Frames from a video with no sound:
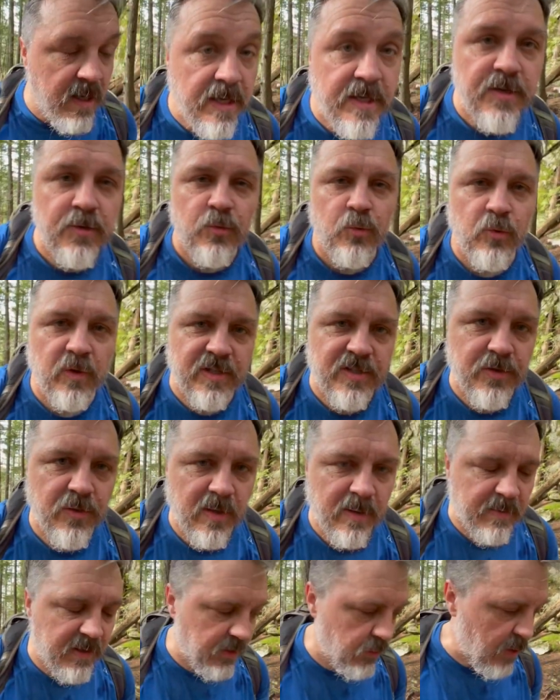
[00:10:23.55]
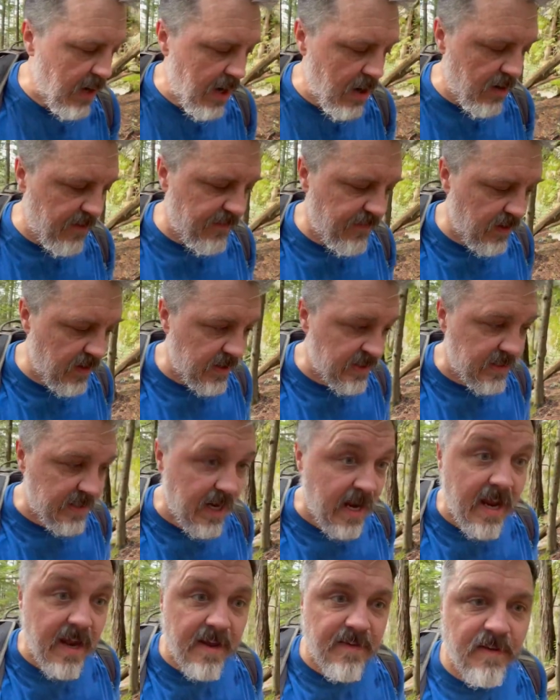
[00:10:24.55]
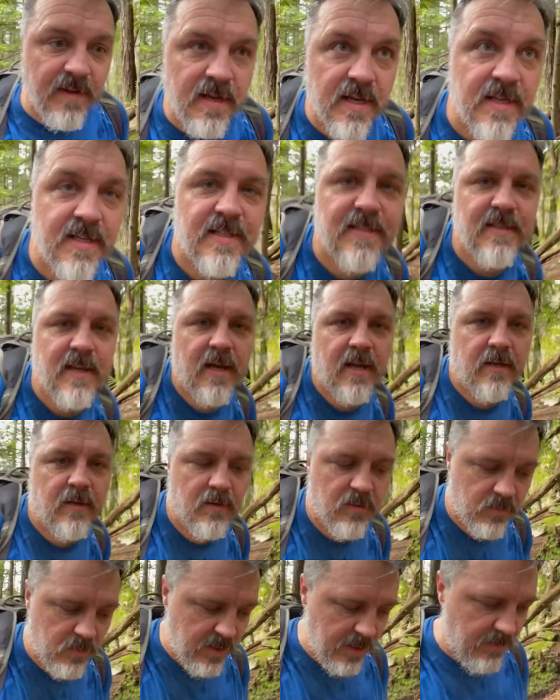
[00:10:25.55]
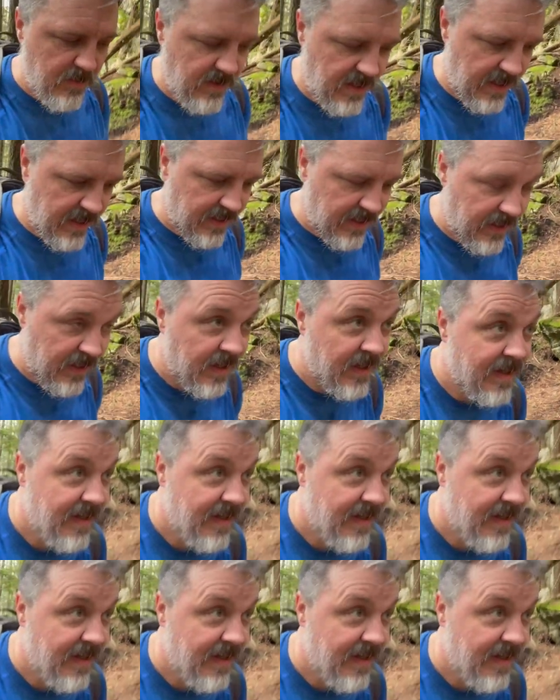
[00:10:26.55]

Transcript: It's extremely rare for us to have sun while we're hiking.